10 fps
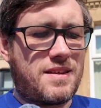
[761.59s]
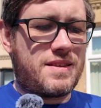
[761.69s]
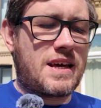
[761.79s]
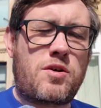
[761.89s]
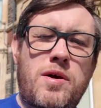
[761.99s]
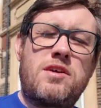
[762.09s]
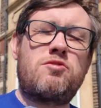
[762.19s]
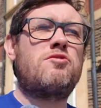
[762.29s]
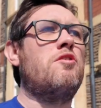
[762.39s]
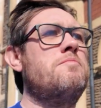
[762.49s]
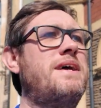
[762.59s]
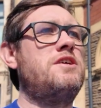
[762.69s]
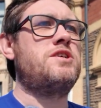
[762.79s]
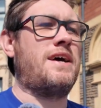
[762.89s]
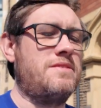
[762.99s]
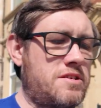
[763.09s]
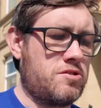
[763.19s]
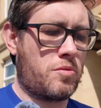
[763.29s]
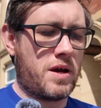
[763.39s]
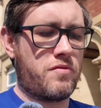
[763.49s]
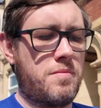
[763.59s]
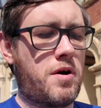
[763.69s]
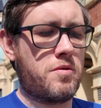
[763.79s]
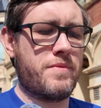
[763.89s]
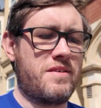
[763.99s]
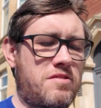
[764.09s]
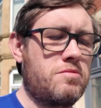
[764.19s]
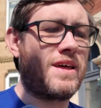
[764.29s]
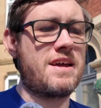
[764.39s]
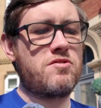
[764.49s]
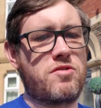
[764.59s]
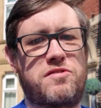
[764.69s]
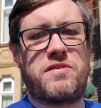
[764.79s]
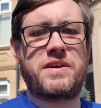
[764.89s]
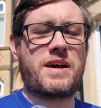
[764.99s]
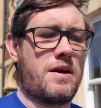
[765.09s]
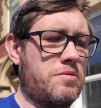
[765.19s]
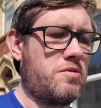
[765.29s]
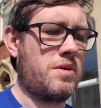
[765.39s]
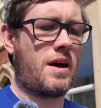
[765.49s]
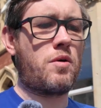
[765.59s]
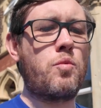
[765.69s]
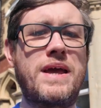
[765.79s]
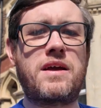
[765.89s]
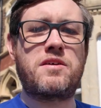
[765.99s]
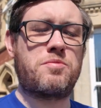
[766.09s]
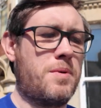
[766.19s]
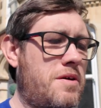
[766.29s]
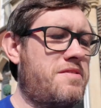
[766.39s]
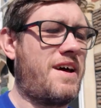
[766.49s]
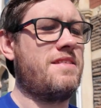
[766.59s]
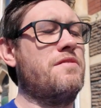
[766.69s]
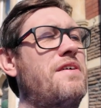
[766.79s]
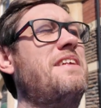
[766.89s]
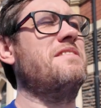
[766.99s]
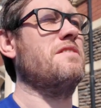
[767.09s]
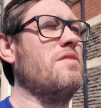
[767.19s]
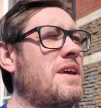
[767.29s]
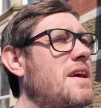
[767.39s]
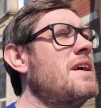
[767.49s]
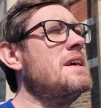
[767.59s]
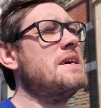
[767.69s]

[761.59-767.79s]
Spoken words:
they create so many chances away from home. They're so dangerous on the counter with how weak Spurs are defensively.